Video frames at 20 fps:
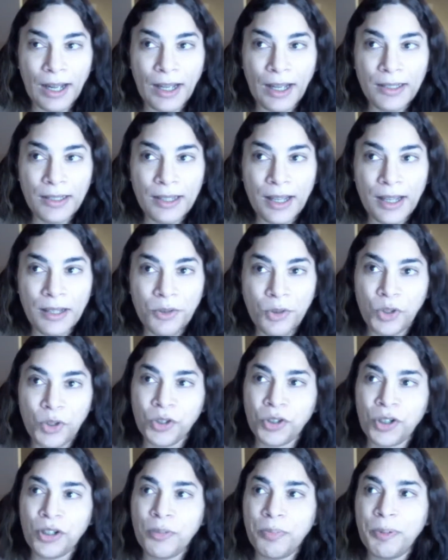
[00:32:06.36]
as a
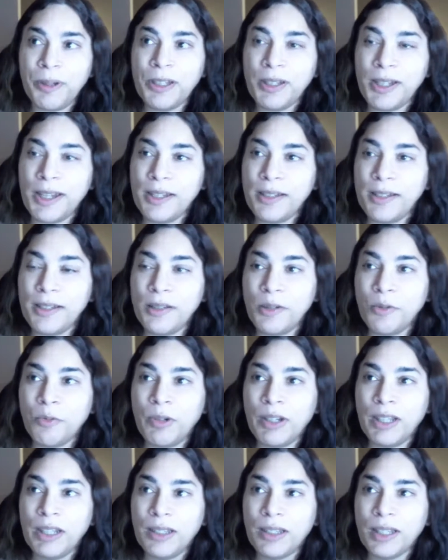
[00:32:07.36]
social species,
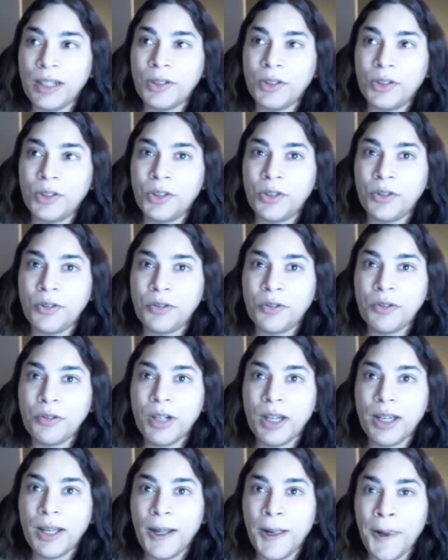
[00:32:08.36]
we tend
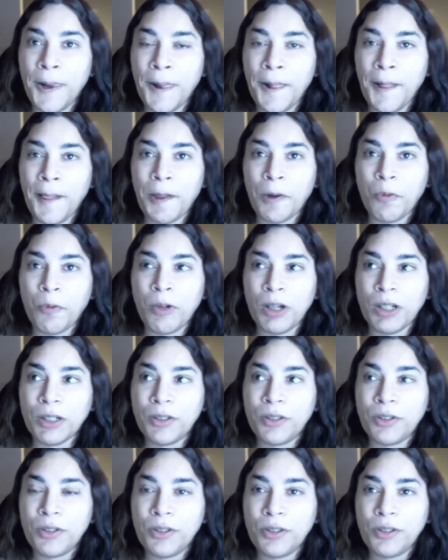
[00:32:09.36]
to
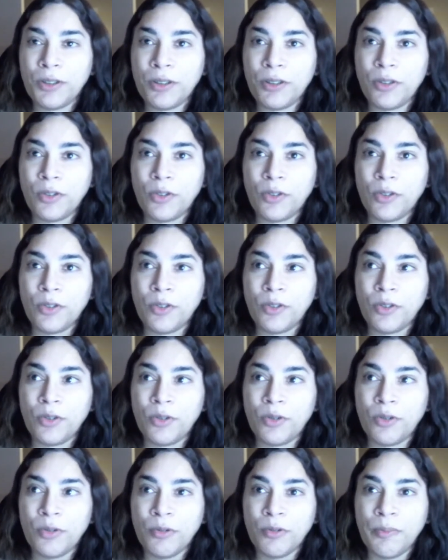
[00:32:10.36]
want
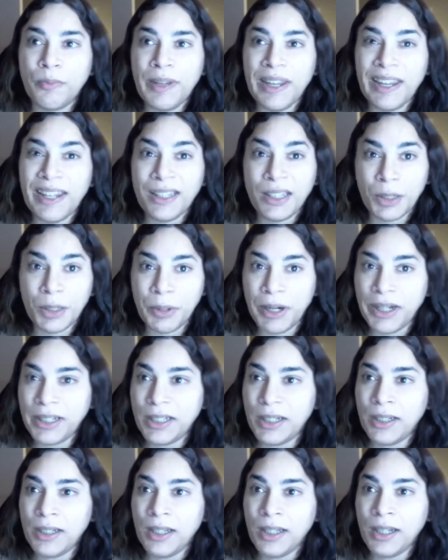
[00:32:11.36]
to be
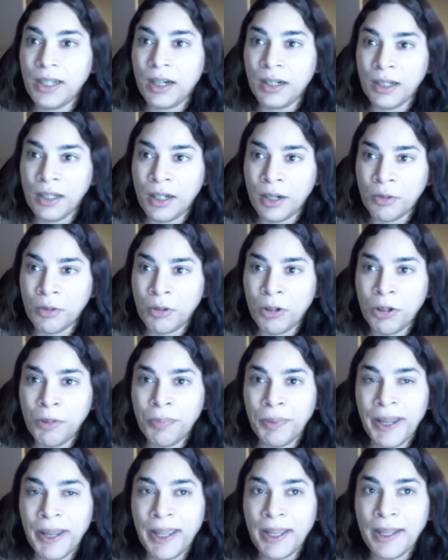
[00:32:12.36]
integrated in our
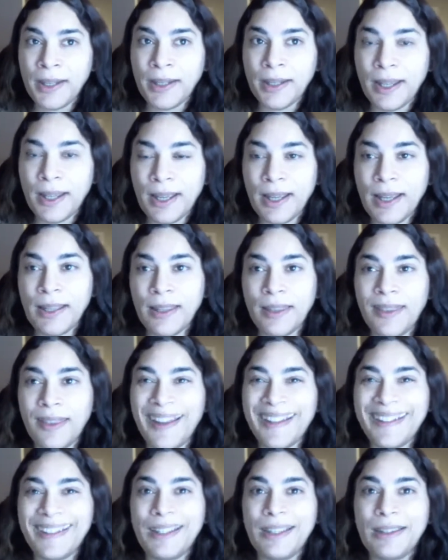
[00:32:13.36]
group, and
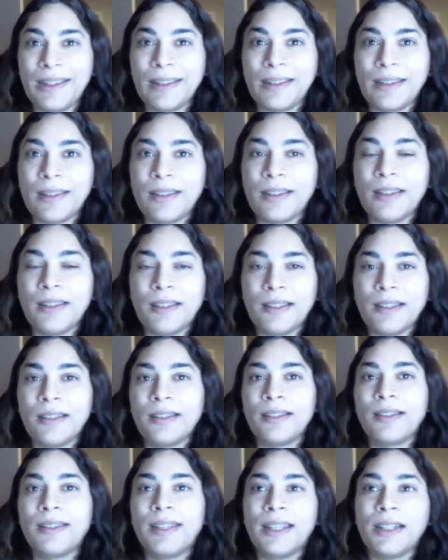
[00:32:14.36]
that
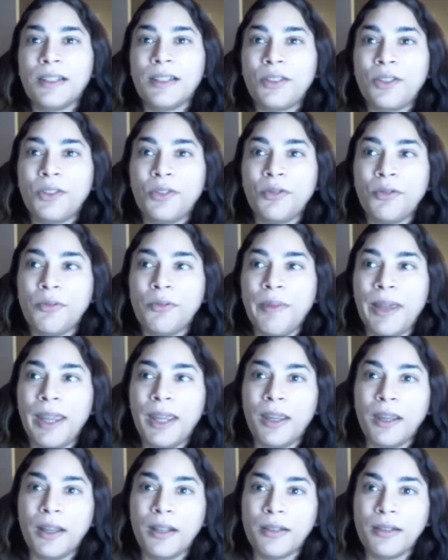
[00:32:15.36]
tends to
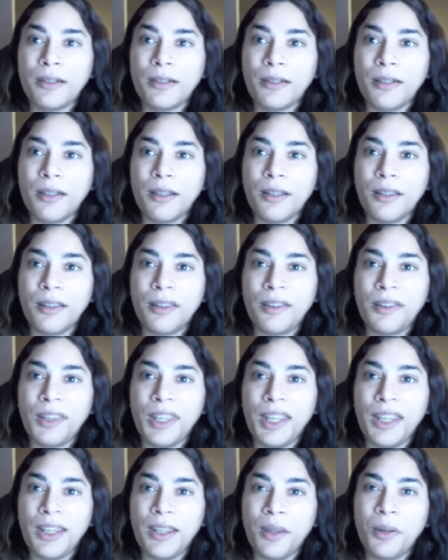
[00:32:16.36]
make us
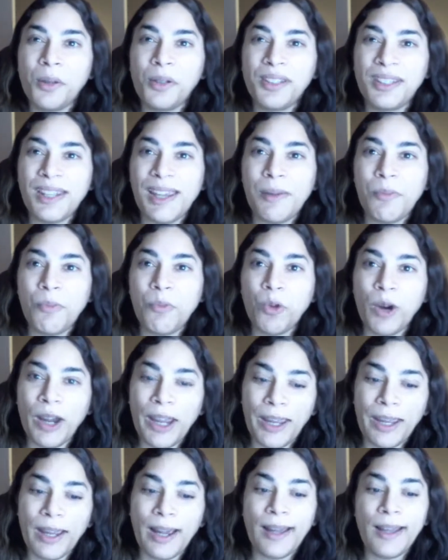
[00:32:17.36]
think the same
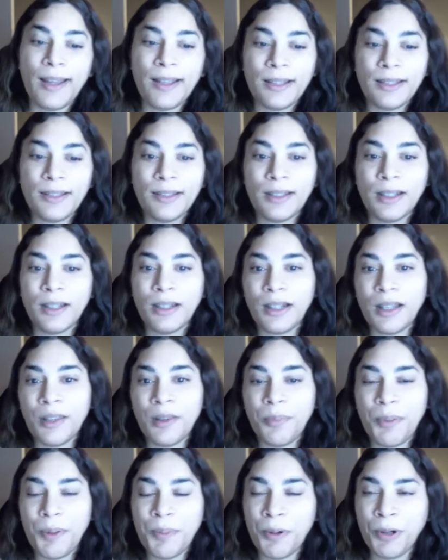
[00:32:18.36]
way as
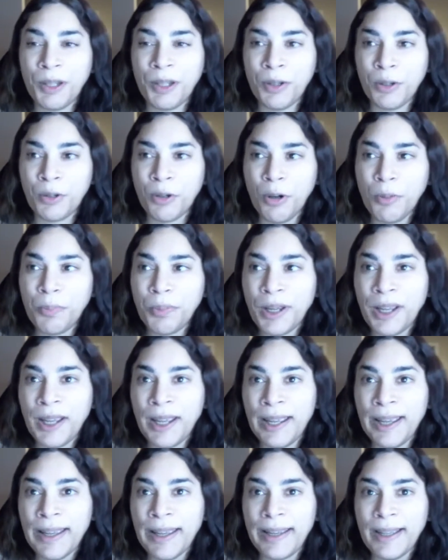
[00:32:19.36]
other people in the group.
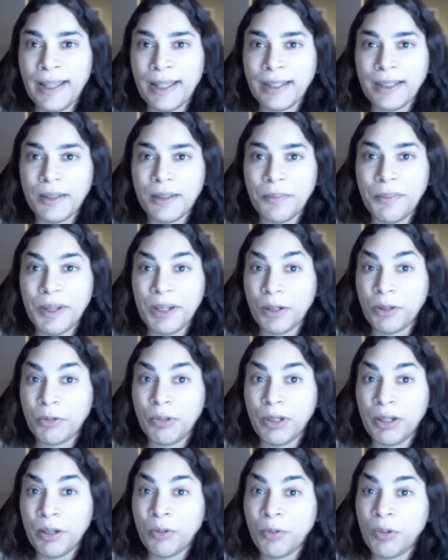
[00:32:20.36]
And because
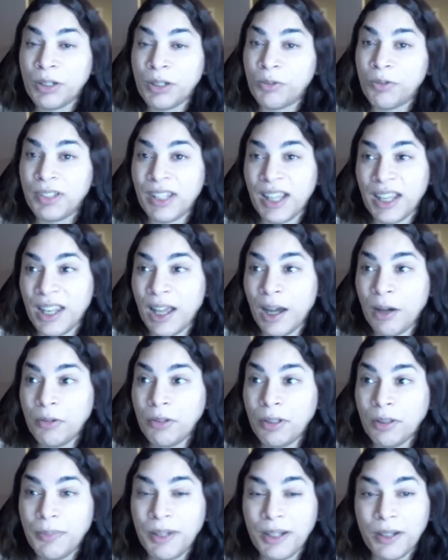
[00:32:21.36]
we don't want to stand
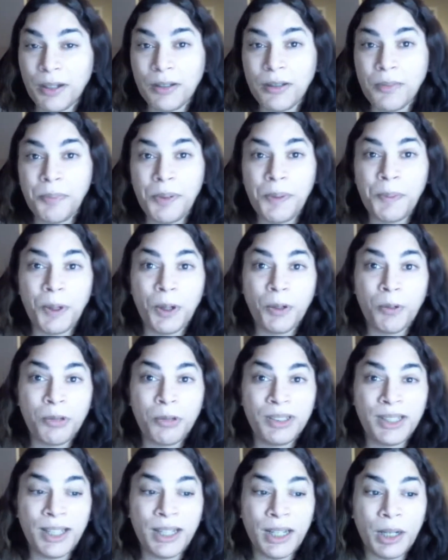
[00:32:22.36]
out, because people
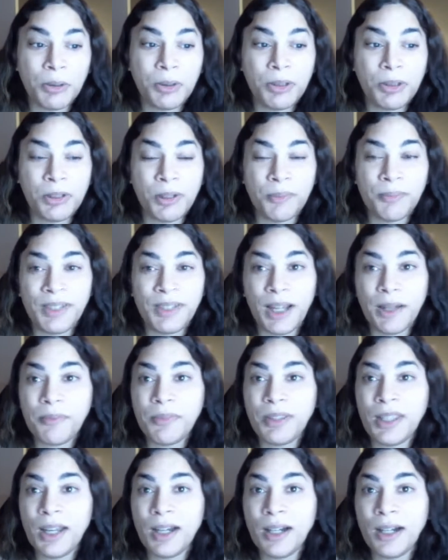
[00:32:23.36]
who stand out,
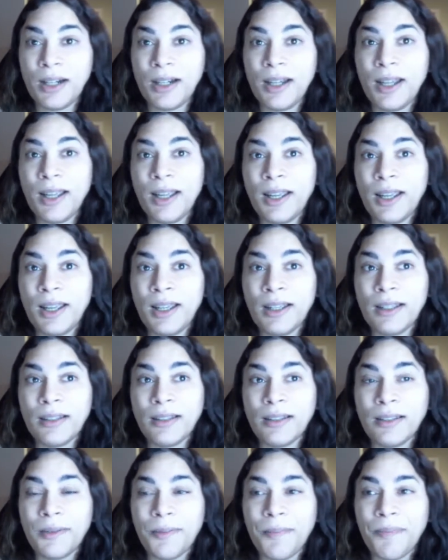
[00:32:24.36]
sometimes they're
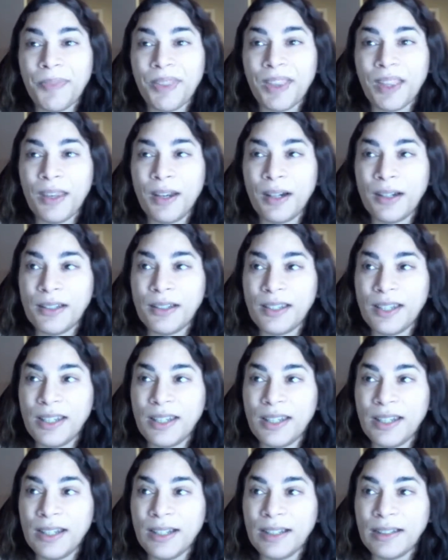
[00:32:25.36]

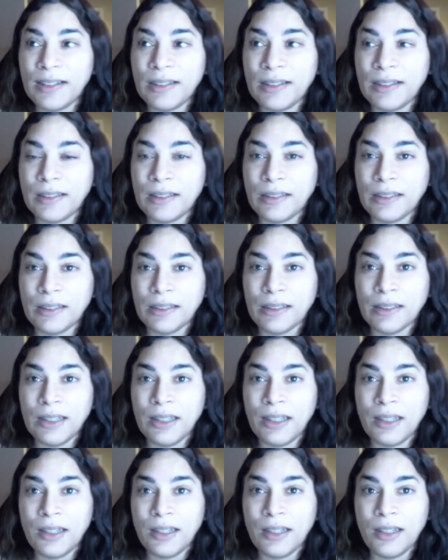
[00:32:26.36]
seen
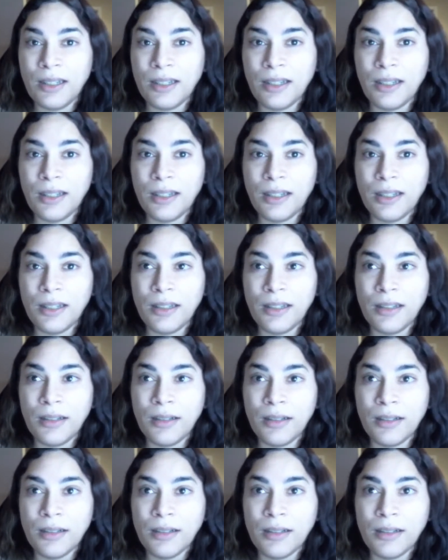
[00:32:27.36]
in
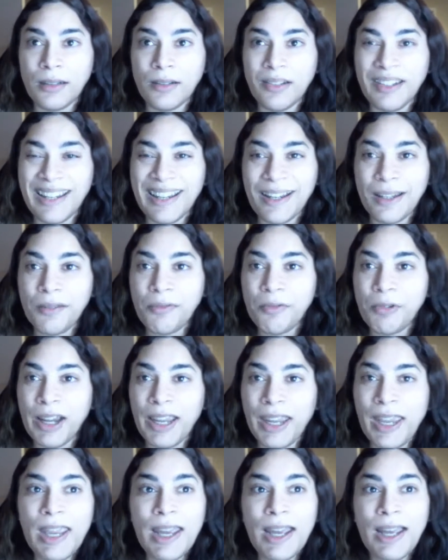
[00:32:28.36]
a negative
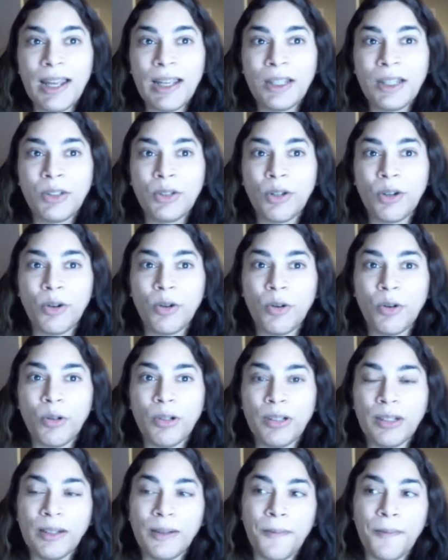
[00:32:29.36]
way.
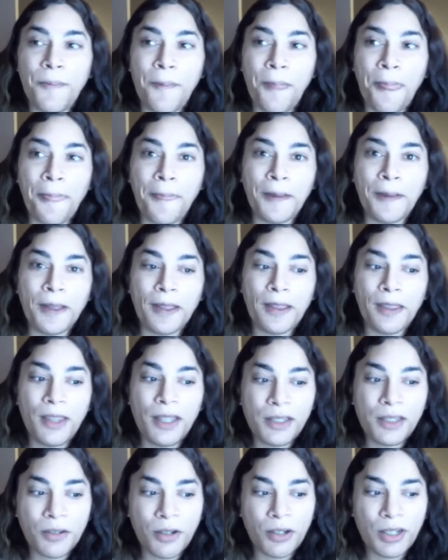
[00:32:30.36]
So
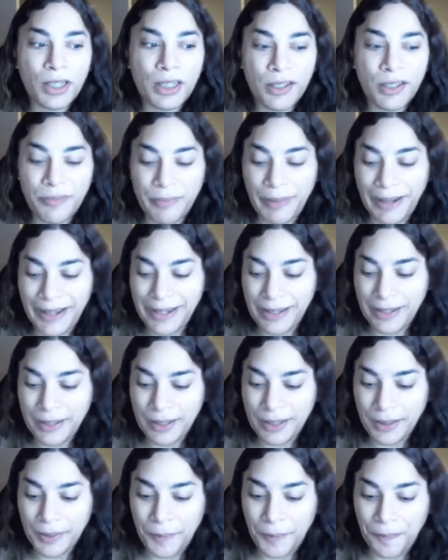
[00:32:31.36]
this cognitive
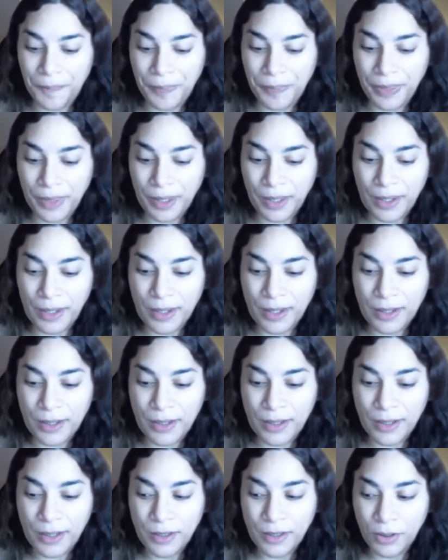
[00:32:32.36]
bias
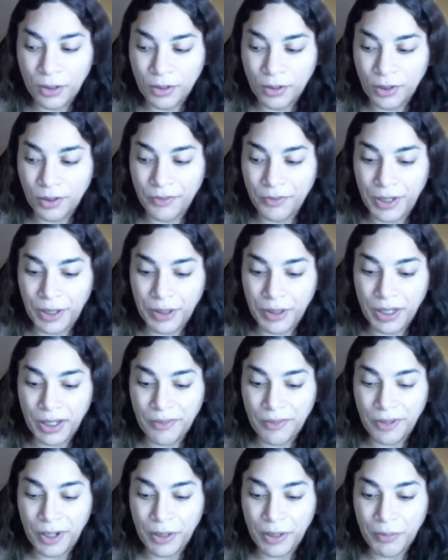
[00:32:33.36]
is also
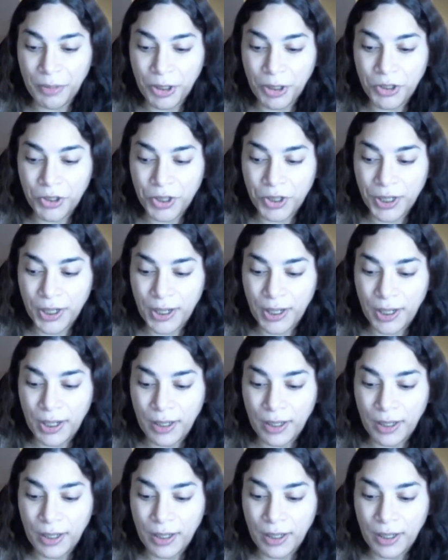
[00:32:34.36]
very much